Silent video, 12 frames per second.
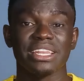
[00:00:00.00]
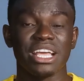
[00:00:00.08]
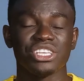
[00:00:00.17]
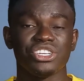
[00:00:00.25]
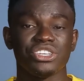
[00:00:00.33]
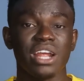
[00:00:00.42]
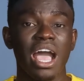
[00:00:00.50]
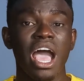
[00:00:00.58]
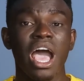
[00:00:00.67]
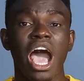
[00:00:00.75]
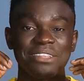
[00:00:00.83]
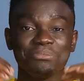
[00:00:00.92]
in Nigeria,
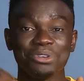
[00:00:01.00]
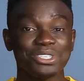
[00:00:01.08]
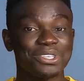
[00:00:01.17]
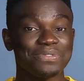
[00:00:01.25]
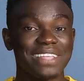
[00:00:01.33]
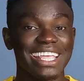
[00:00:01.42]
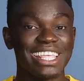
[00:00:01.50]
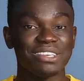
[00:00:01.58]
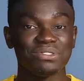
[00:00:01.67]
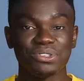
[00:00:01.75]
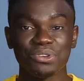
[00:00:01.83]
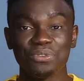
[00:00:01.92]
and most of them
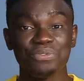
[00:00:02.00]
gives you